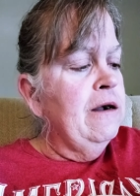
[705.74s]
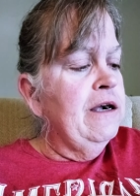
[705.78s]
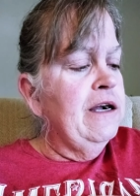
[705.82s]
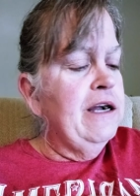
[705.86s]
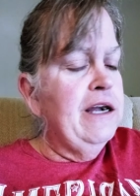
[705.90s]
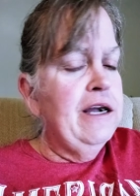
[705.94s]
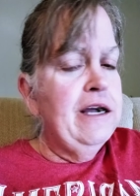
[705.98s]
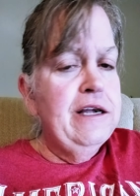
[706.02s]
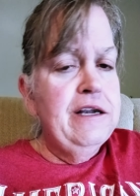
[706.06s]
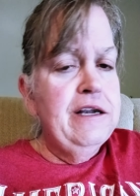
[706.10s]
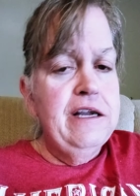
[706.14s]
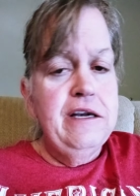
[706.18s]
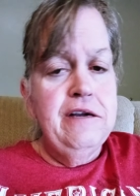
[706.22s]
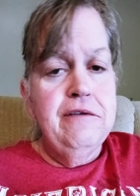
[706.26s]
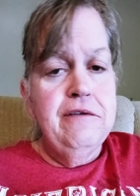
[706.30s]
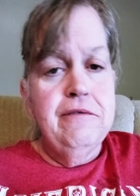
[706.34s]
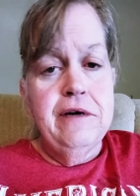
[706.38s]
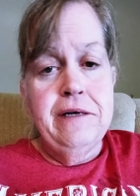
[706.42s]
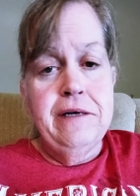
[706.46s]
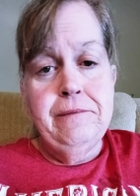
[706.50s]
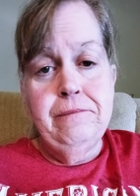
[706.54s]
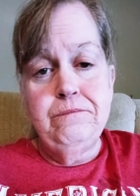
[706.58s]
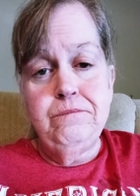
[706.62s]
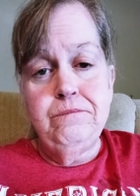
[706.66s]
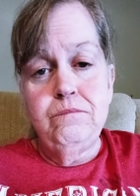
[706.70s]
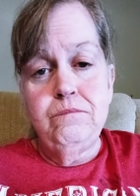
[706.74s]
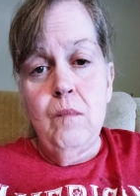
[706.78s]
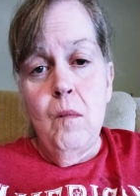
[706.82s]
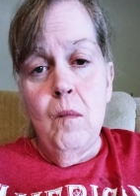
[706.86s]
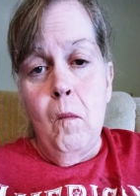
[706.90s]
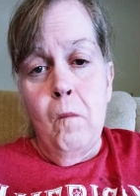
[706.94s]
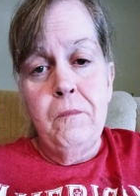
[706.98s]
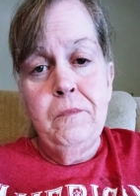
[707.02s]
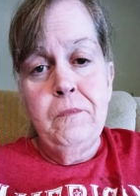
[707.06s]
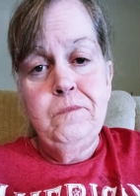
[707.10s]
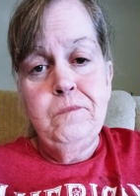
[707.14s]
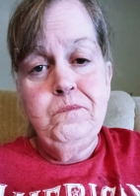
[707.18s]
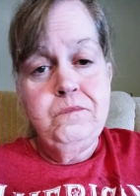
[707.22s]
And anyway,
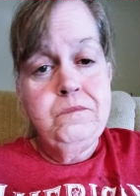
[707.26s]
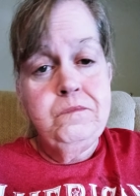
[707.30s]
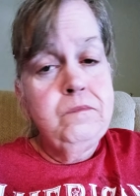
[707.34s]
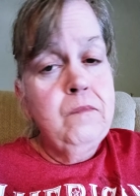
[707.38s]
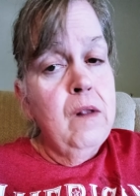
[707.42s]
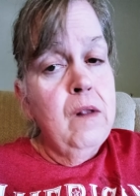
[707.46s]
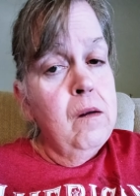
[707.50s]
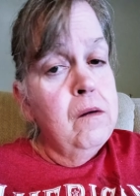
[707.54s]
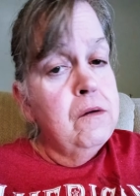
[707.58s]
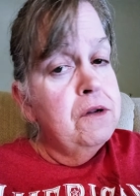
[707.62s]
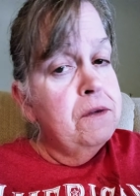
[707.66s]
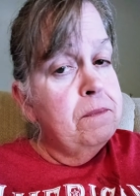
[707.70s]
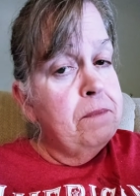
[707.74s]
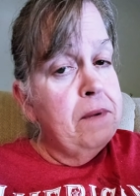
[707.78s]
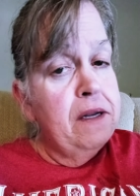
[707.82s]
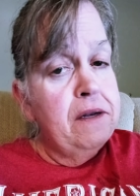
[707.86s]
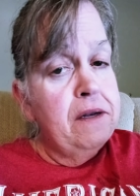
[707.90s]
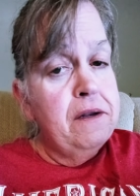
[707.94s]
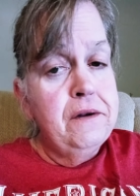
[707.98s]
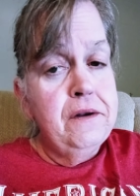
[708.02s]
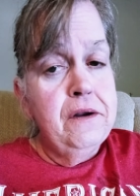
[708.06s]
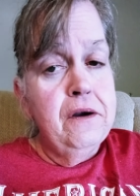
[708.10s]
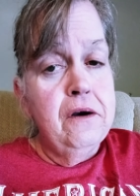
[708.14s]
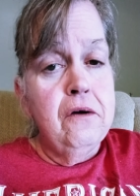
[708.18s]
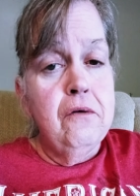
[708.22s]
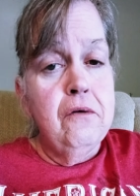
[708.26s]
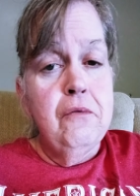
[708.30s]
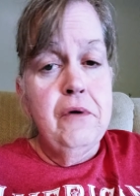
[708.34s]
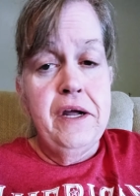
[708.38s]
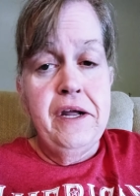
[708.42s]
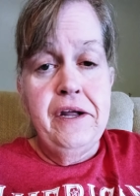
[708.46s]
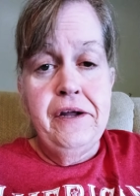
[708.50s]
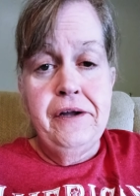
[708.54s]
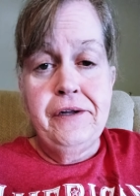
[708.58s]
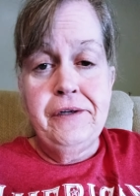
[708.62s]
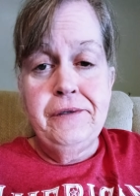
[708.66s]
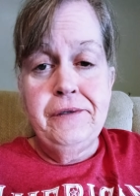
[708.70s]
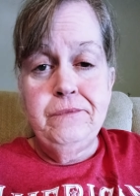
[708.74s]
it's been in there a
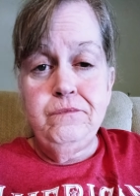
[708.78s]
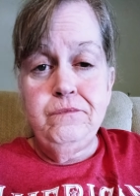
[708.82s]
week.